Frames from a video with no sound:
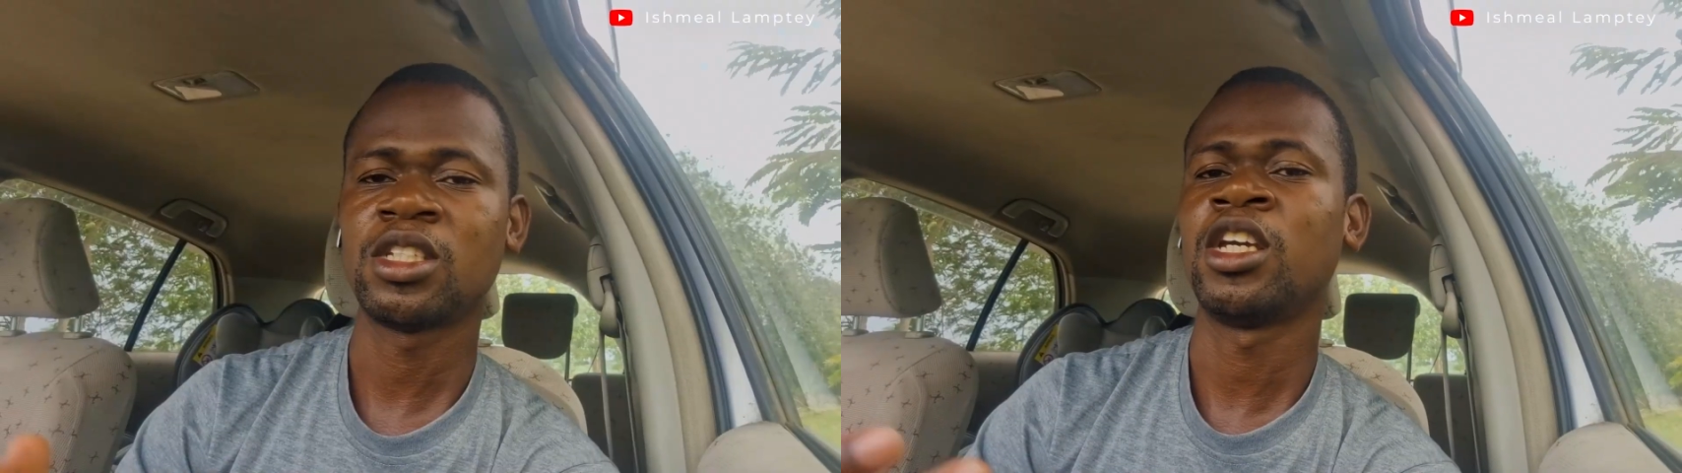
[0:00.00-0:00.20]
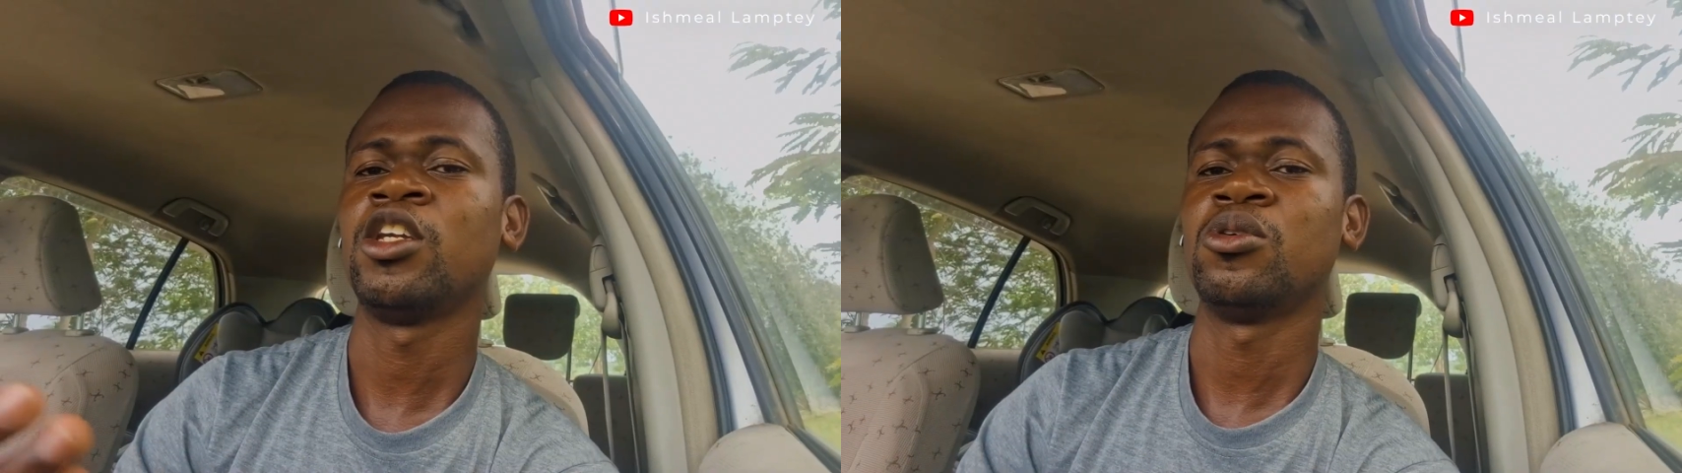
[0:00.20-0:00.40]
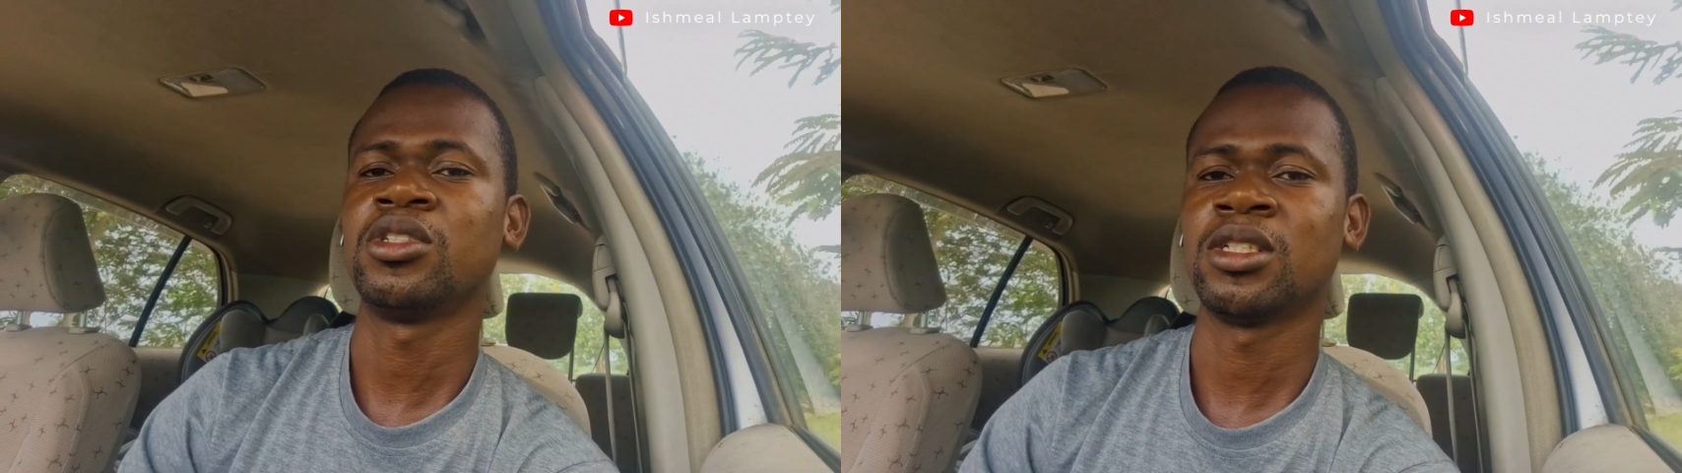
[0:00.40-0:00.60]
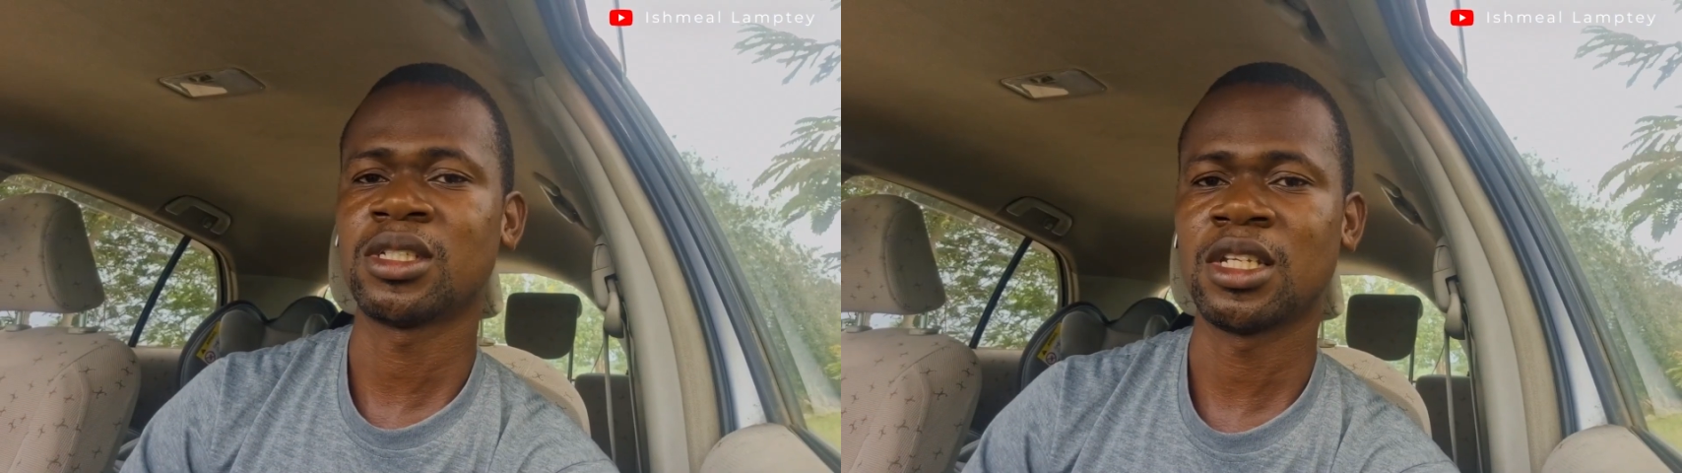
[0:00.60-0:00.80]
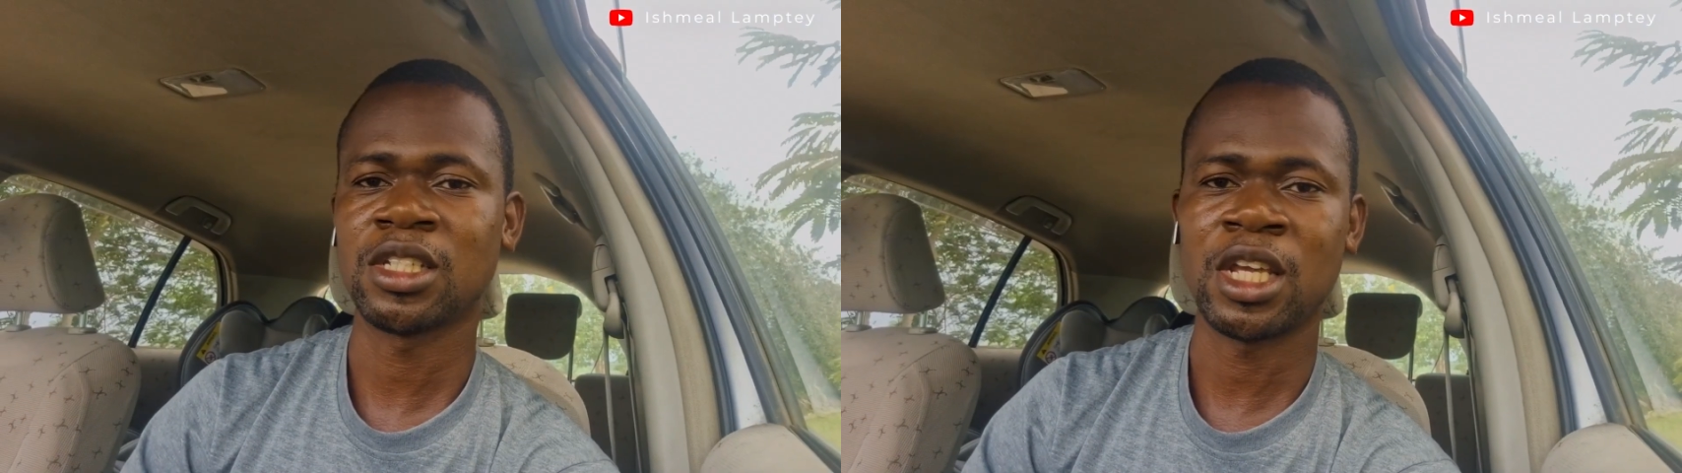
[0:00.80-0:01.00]
that he noticed
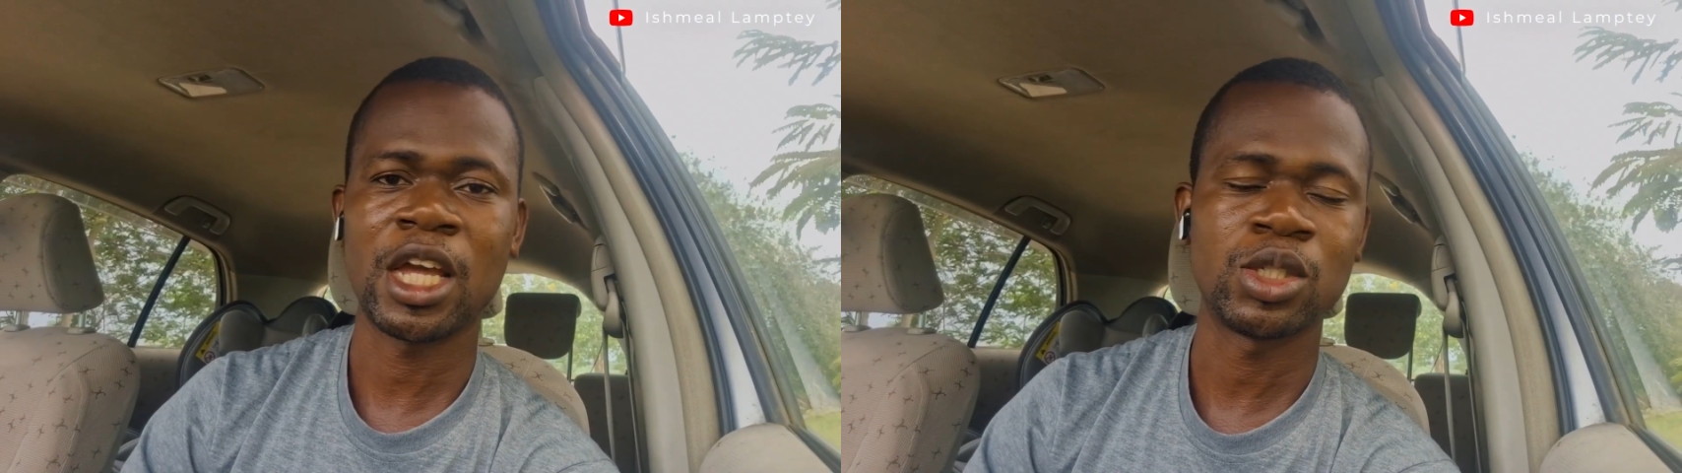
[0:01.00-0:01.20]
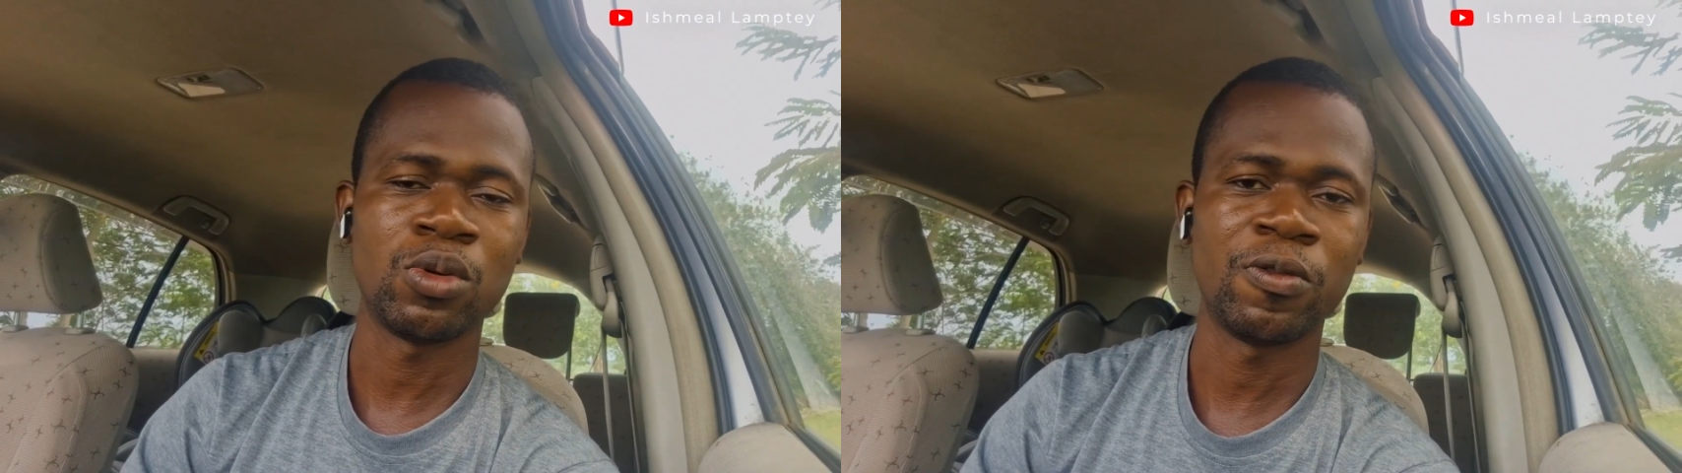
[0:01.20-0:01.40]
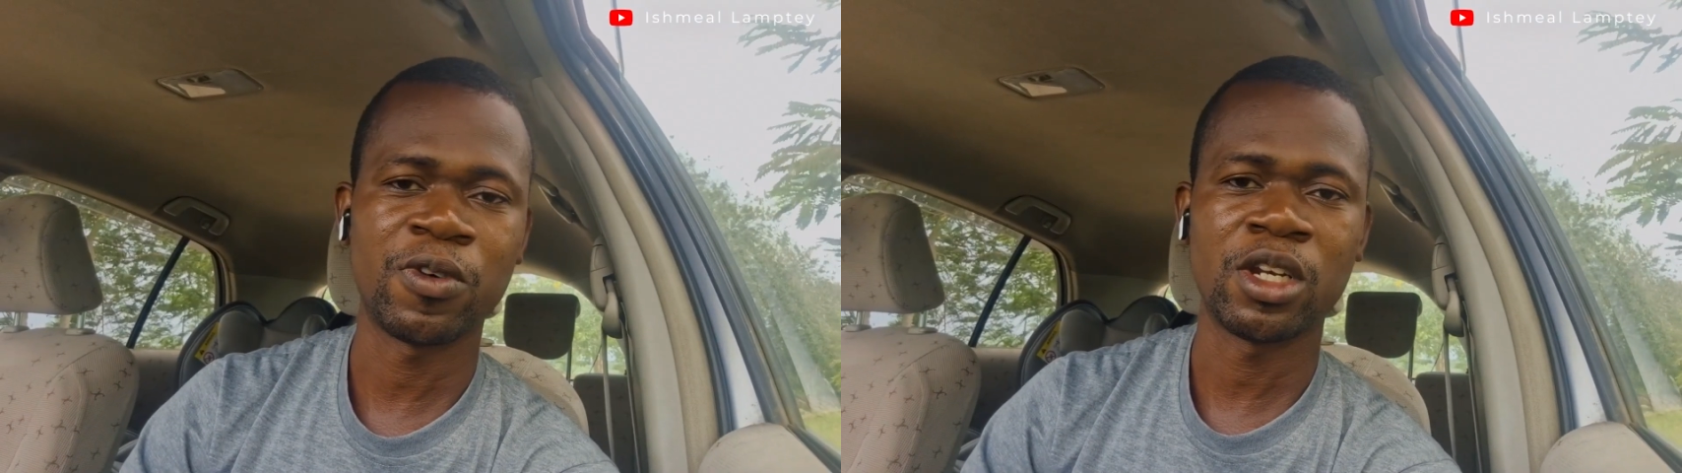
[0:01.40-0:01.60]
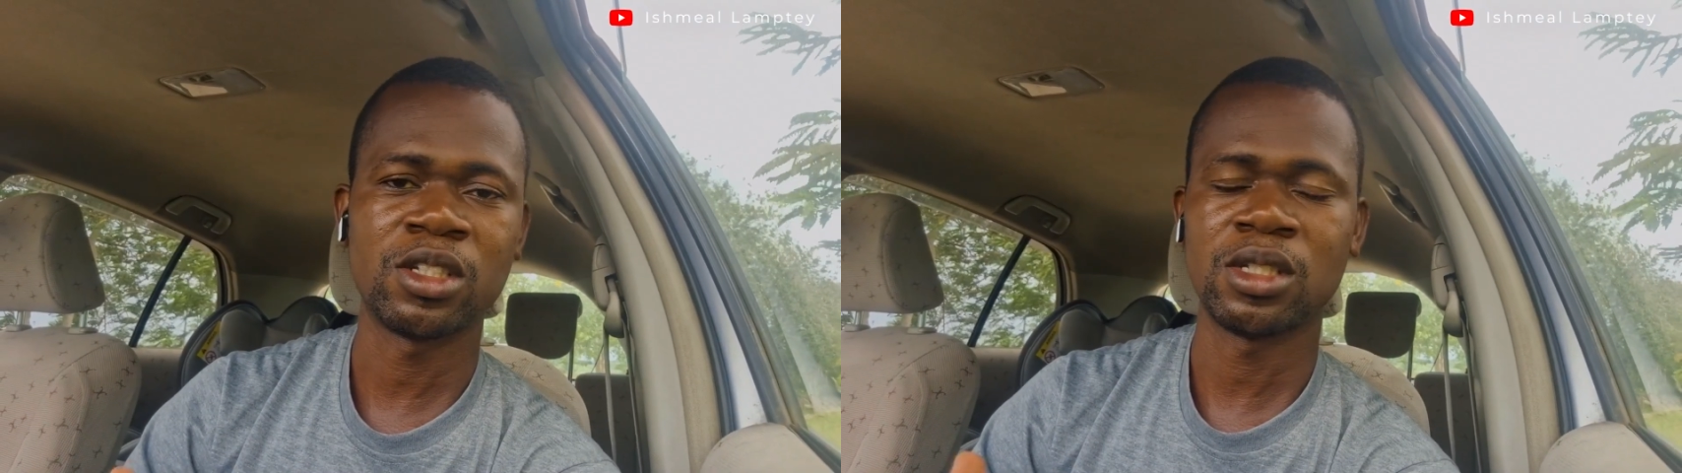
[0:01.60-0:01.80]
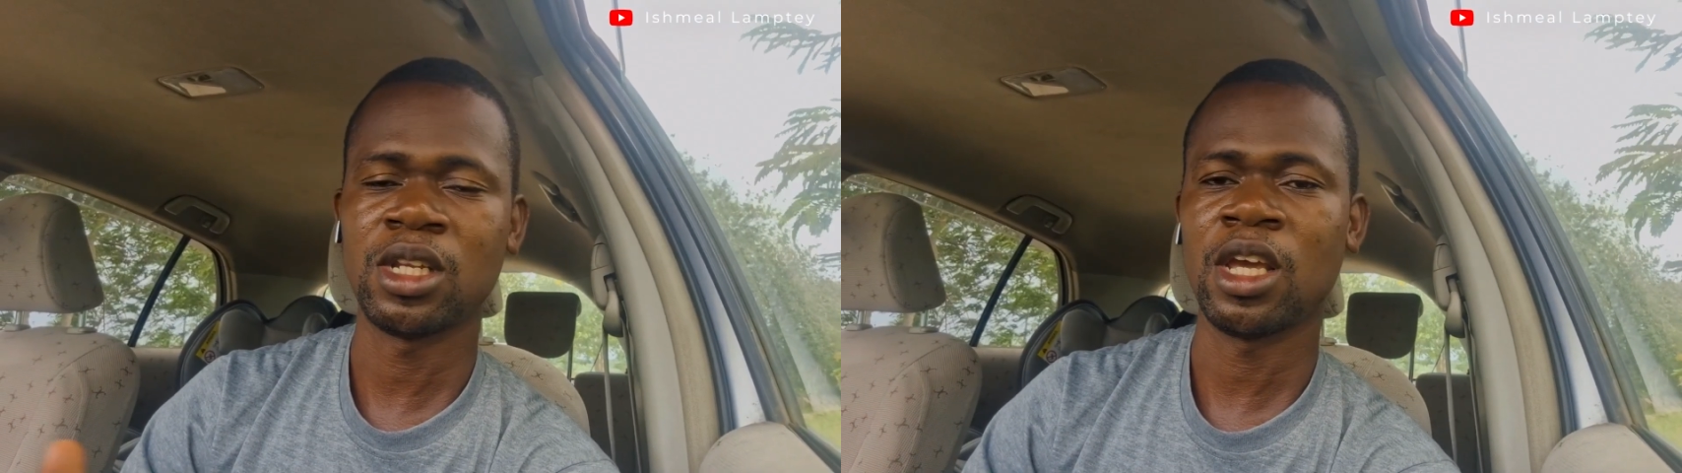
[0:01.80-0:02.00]
that he had to refund
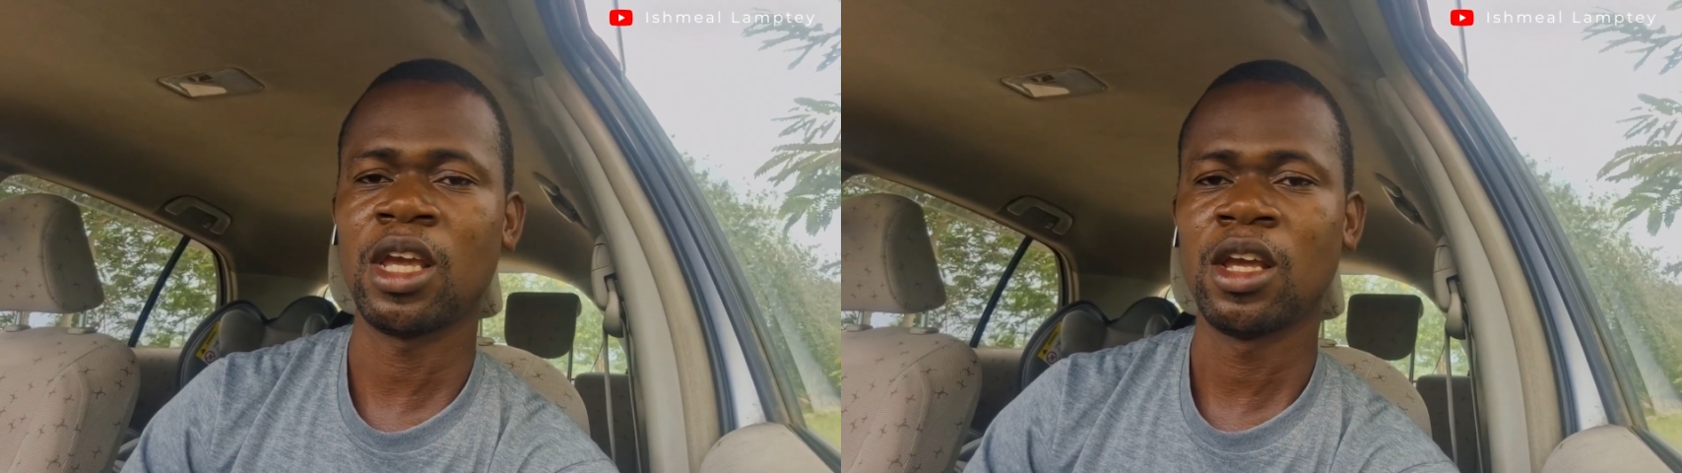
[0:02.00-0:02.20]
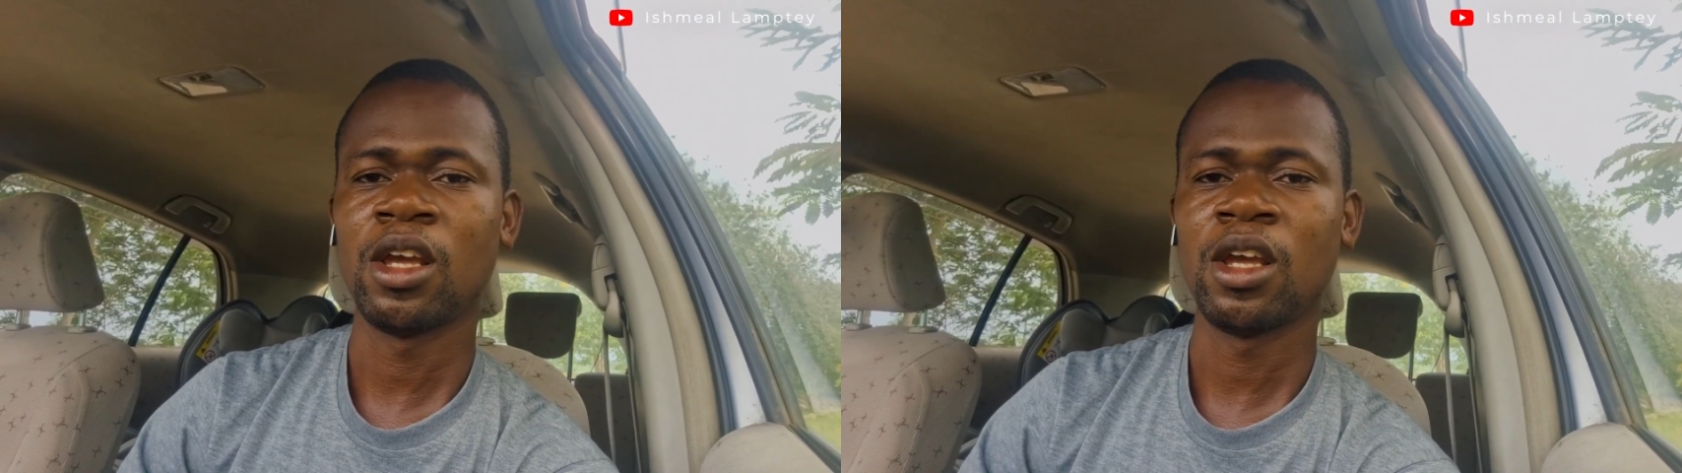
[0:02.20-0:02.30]
the